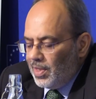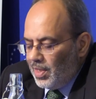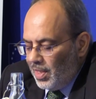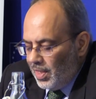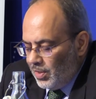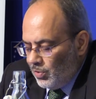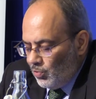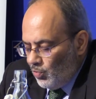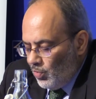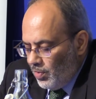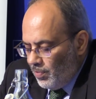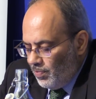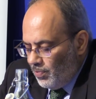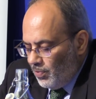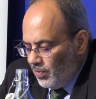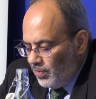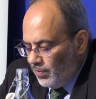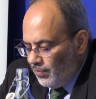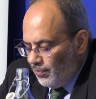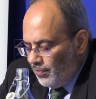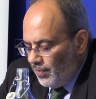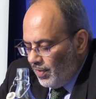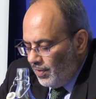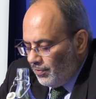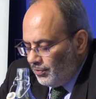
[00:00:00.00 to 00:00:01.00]
at
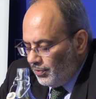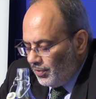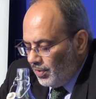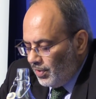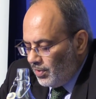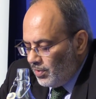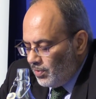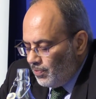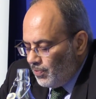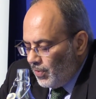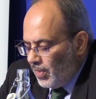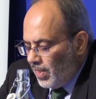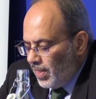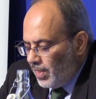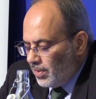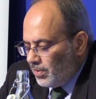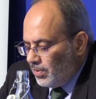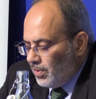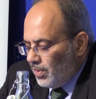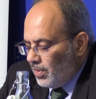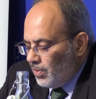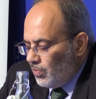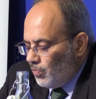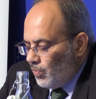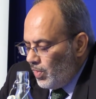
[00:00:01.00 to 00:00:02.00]
1.5 tons per
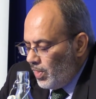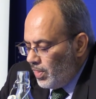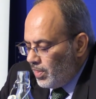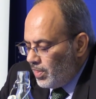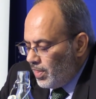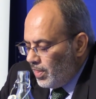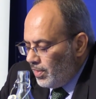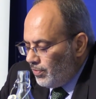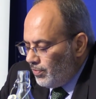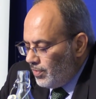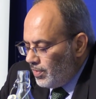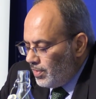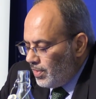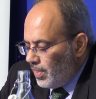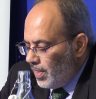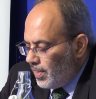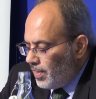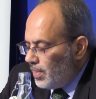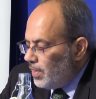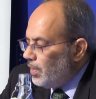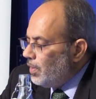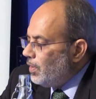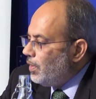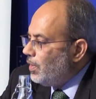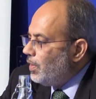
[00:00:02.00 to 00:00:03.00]
hectare, while countries
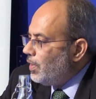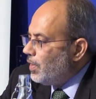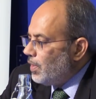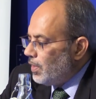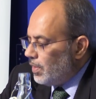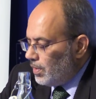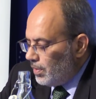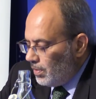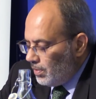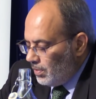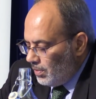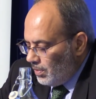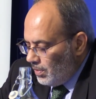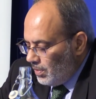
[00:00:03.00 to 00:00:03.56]
like India,